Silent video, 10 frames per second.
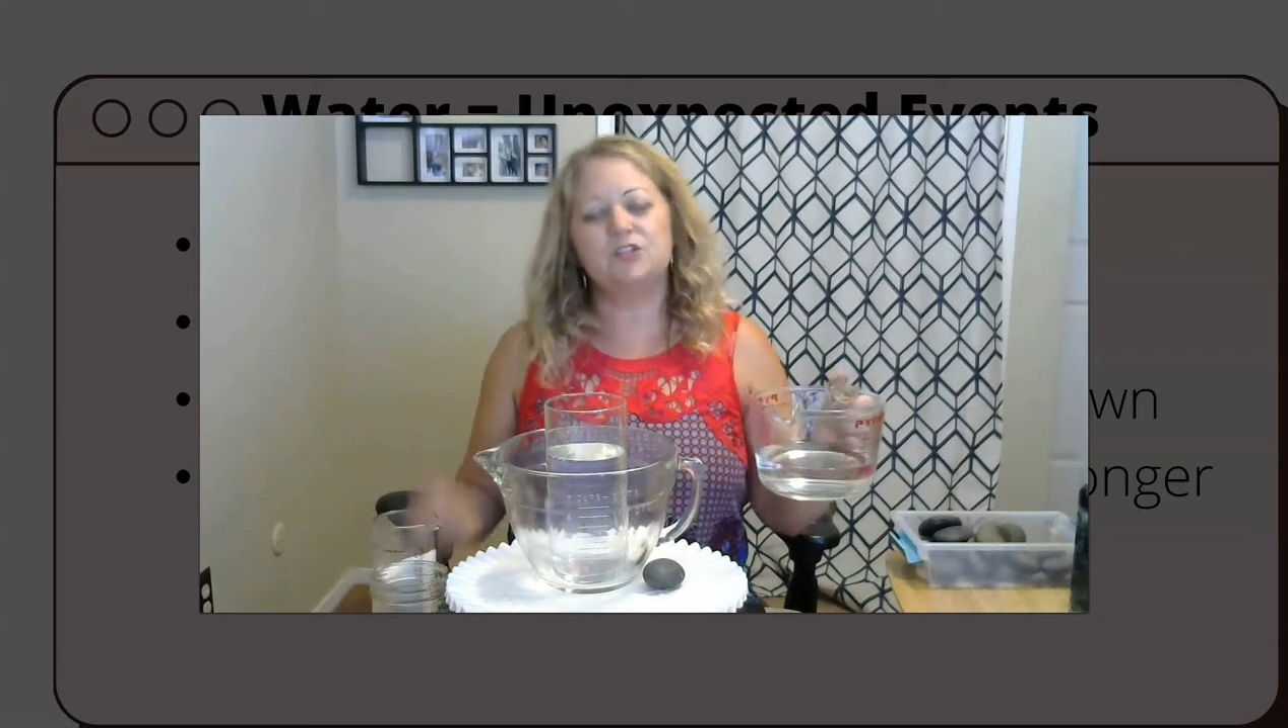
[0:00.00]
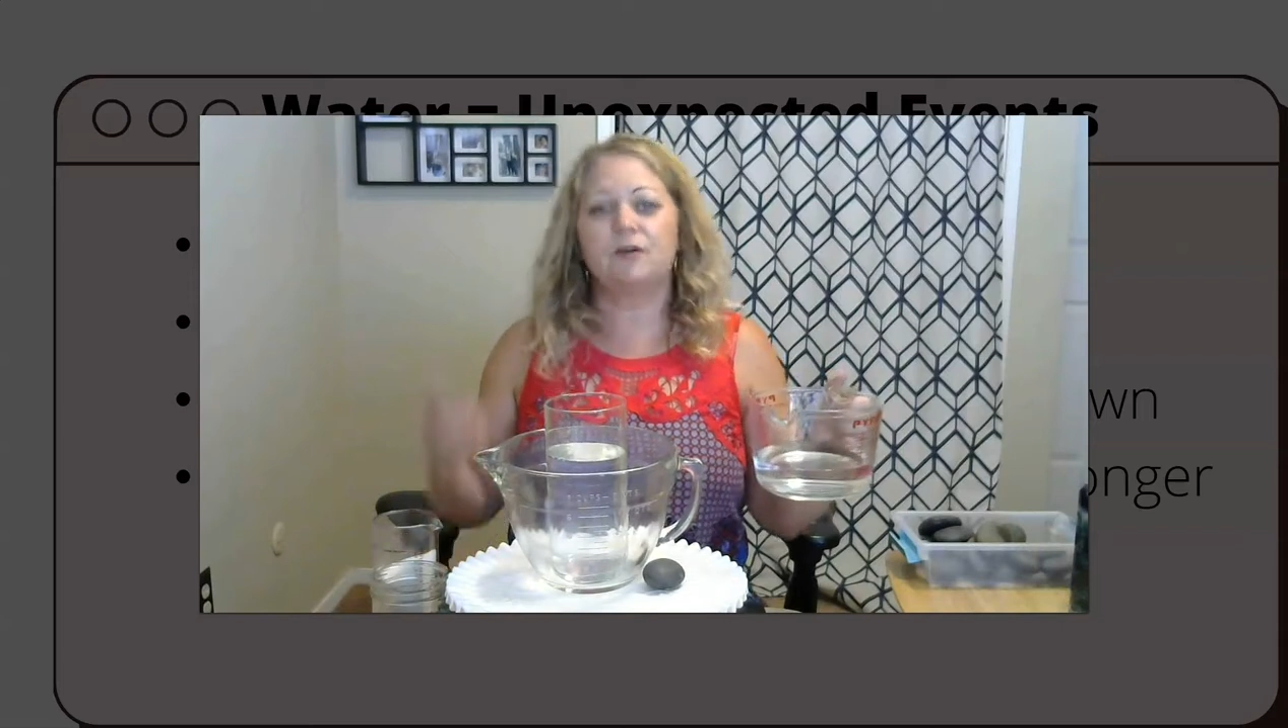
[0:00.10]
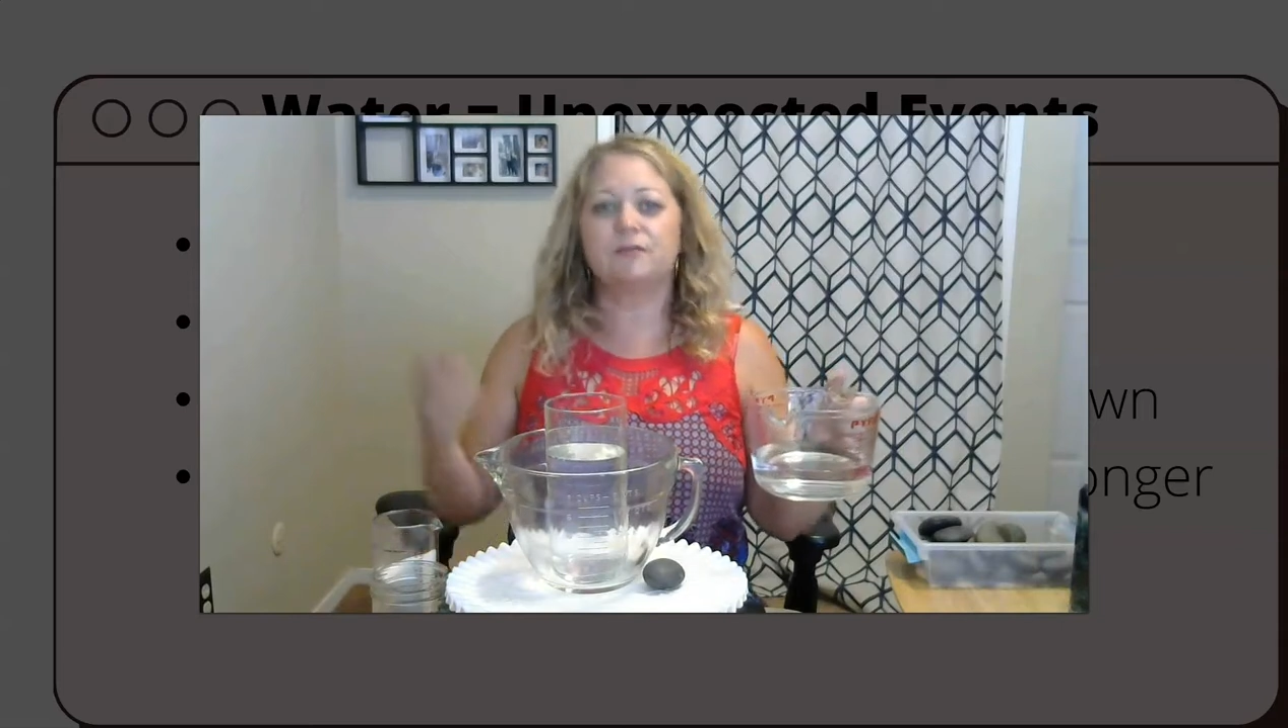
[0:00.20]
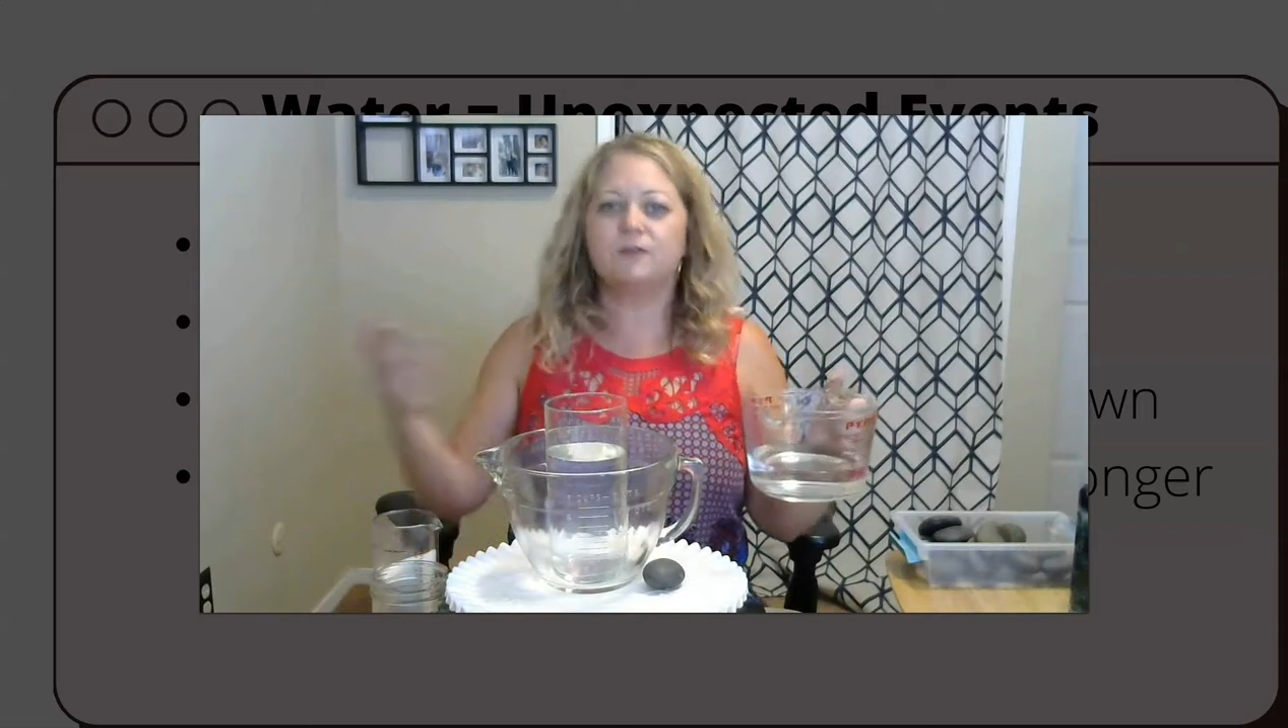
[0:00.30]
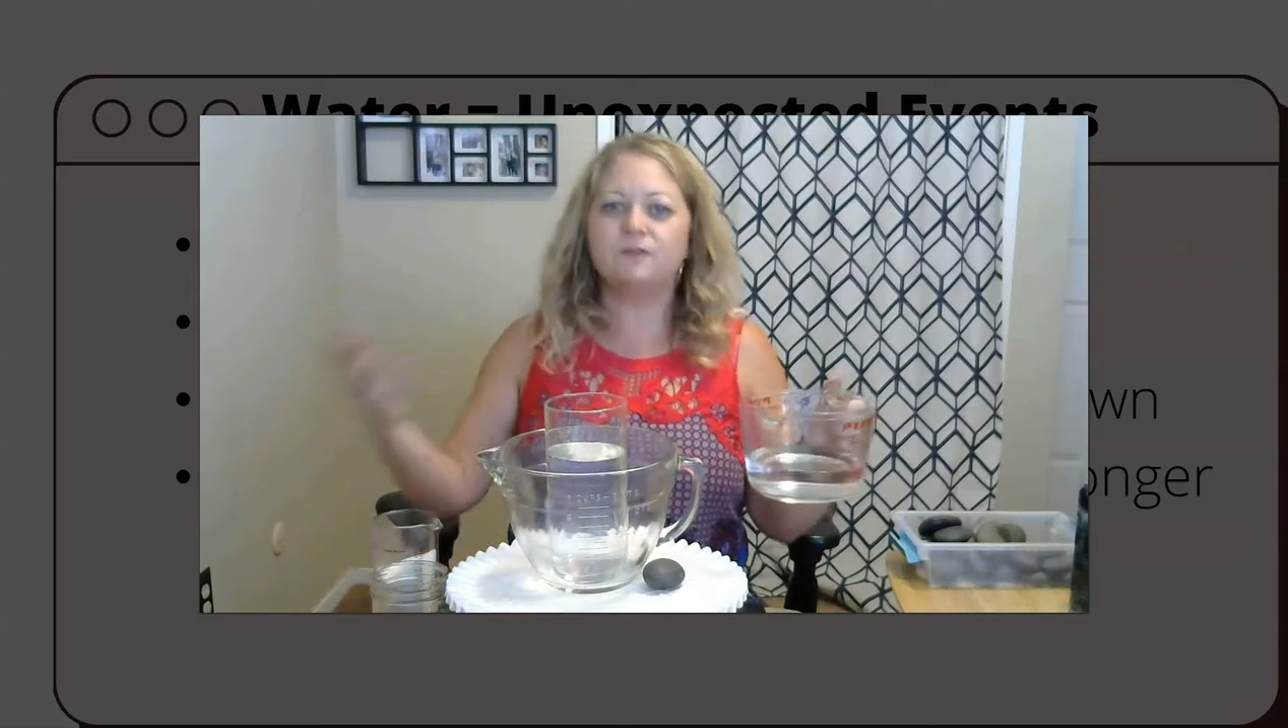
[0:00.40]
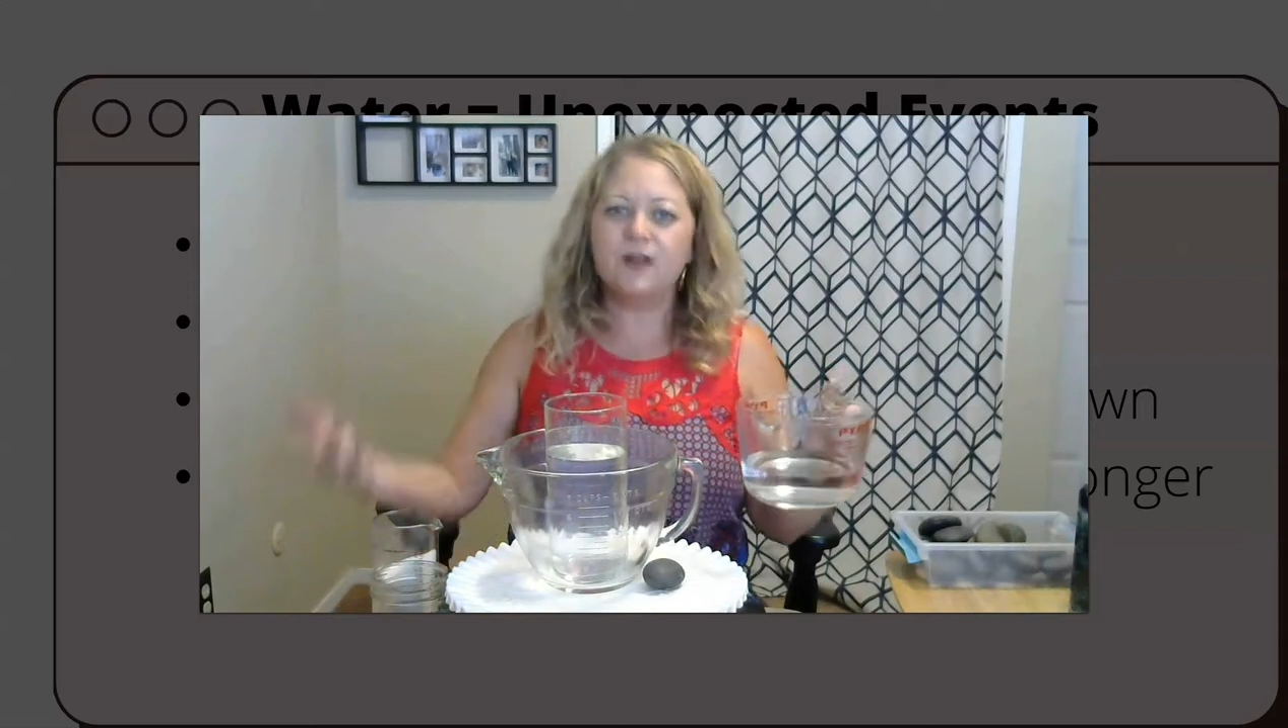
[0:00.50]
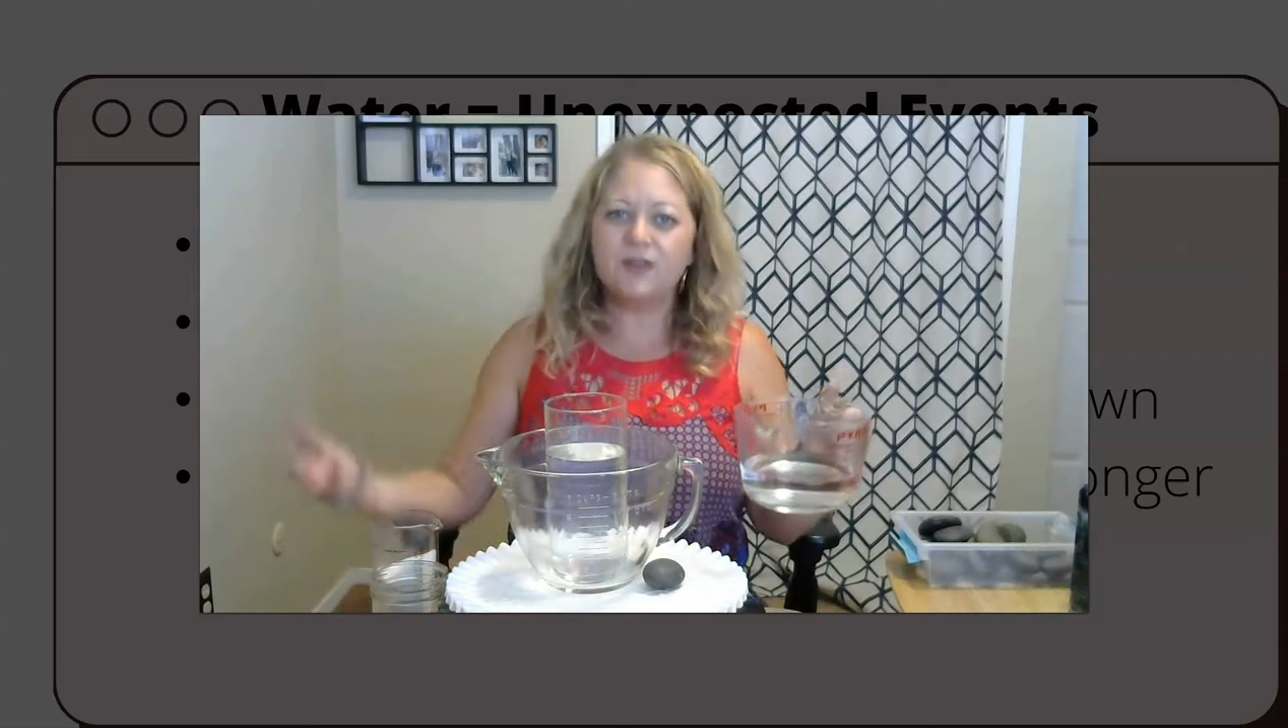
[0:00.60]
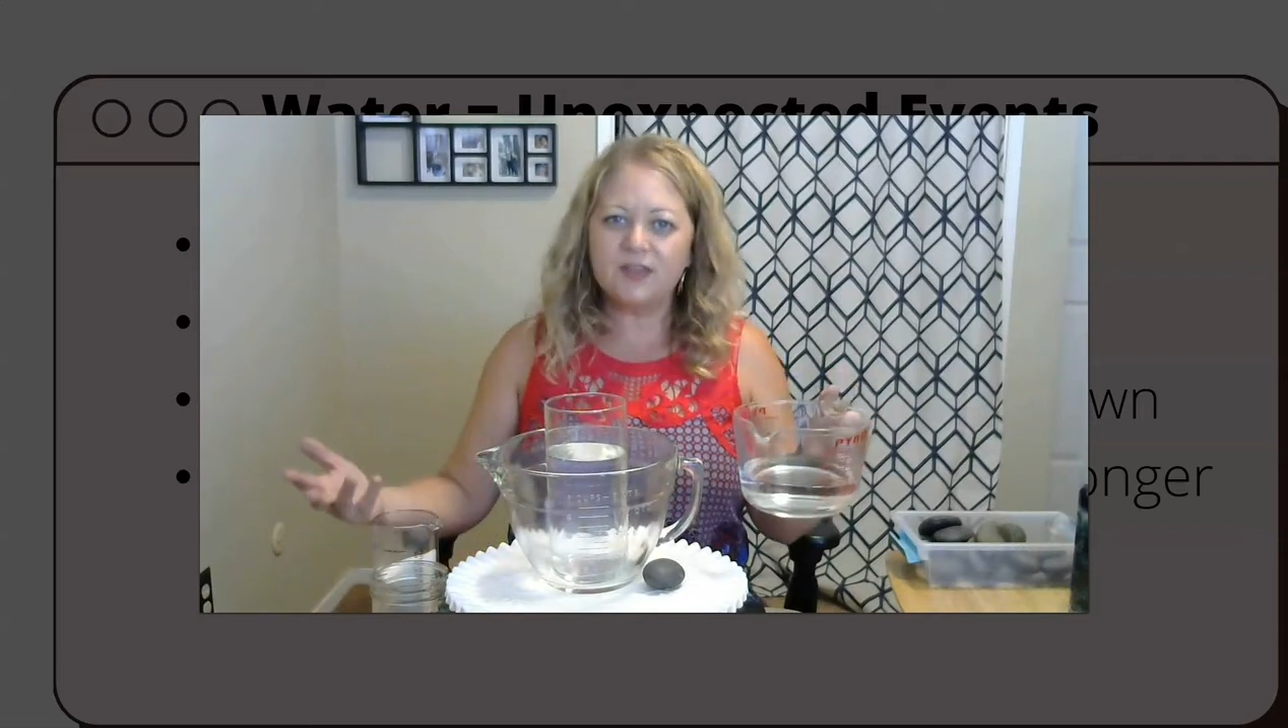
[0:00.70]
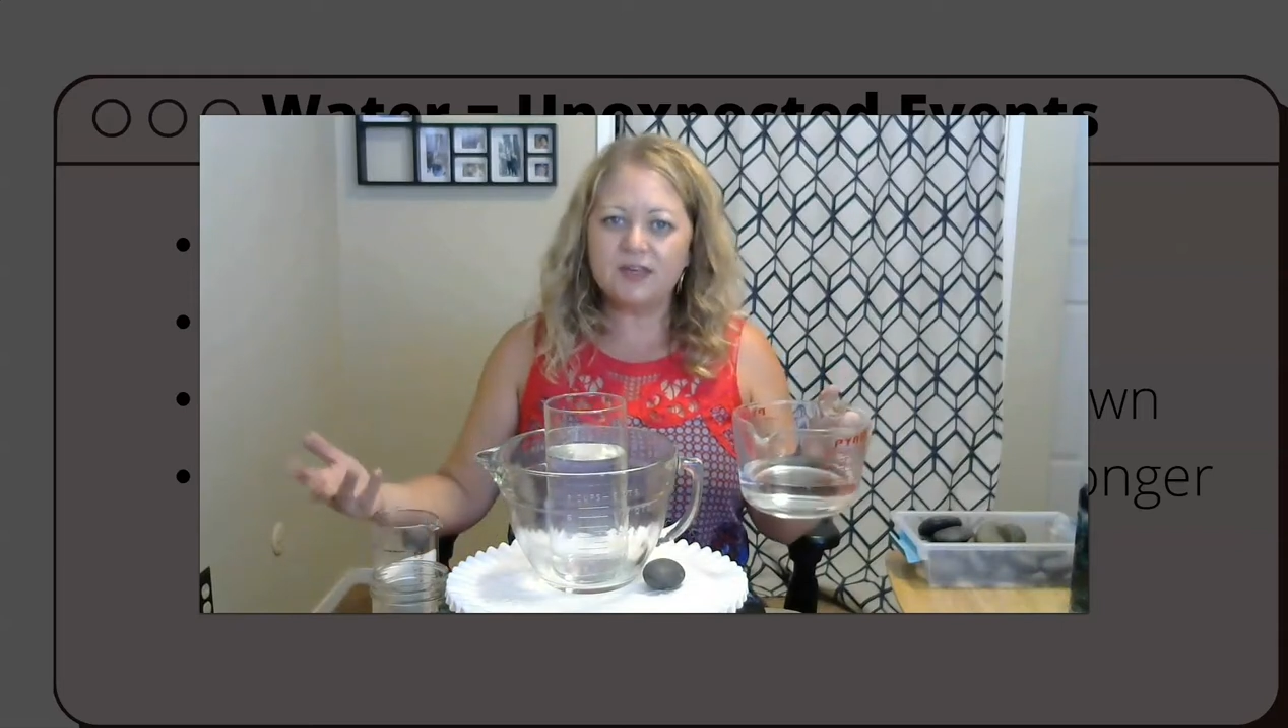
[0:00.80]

you have a friend